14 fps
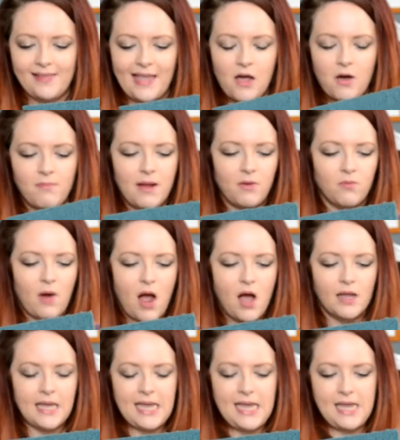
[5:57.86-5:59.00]
lay out my
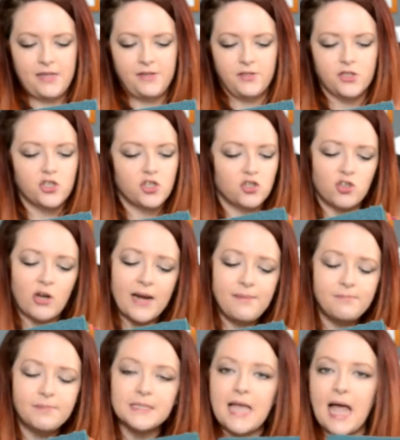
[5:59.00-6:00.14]
rug in
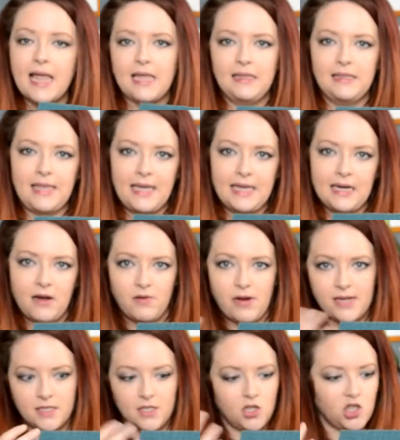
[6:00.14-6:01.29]
stripes. I can lay it out
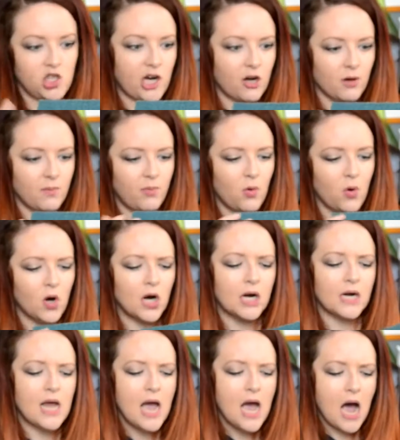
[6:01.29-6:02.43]
as a
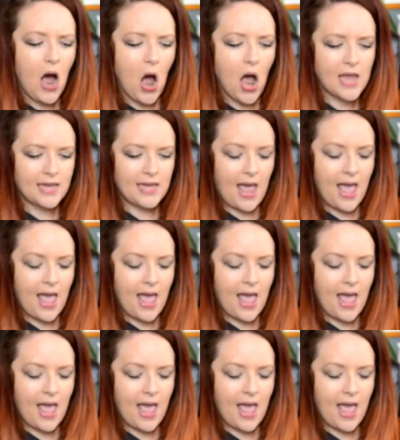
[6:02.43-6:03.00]
checkerboard. I